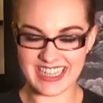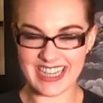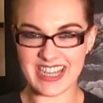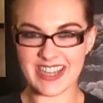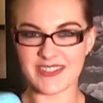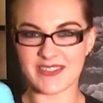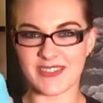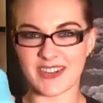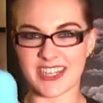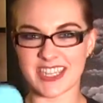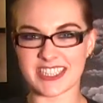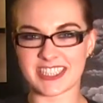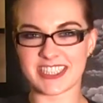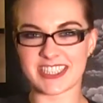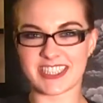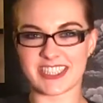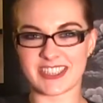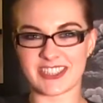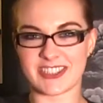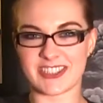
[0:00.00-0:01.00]
It
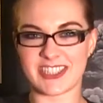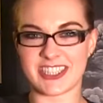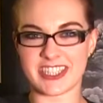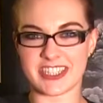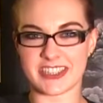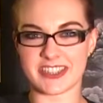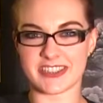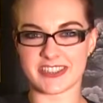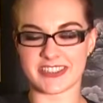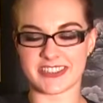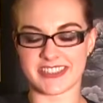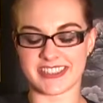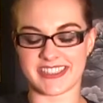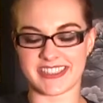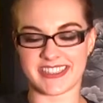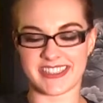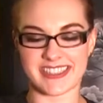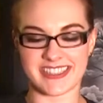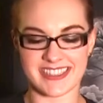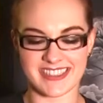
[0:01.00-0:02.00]
washes your
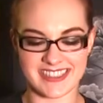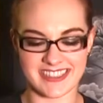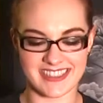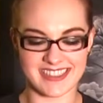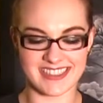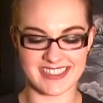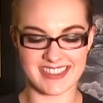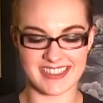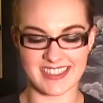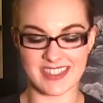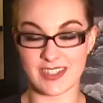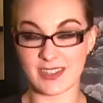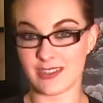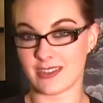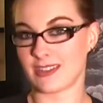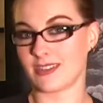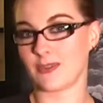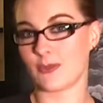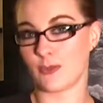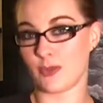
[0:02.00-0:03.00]
genitals
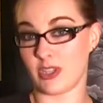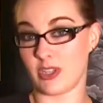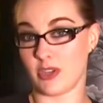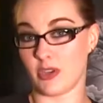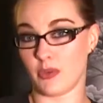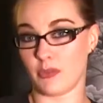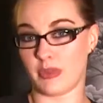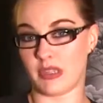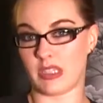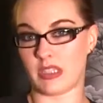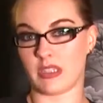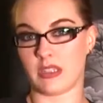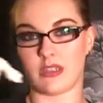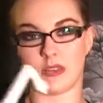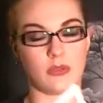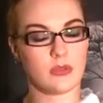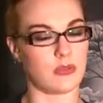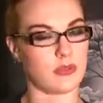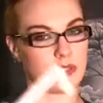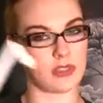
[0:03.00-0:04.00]
when you go
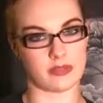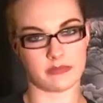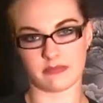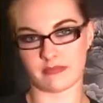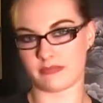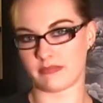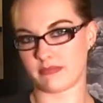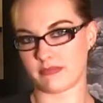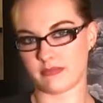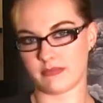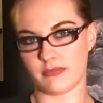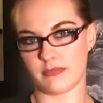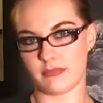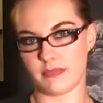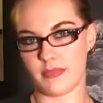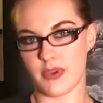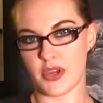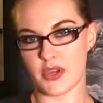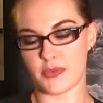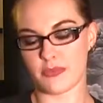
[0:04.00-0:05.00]
pee or
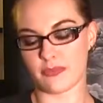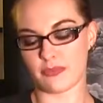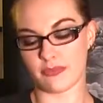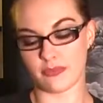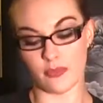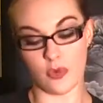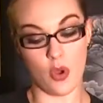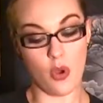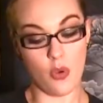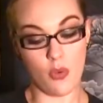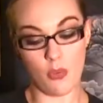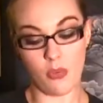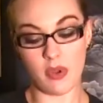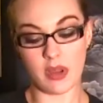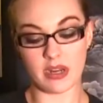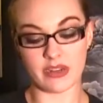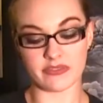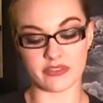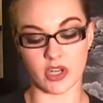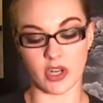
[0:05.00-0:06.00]
poop,
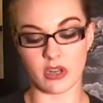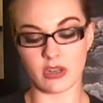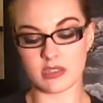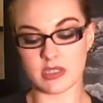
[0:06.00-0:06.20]
whatever,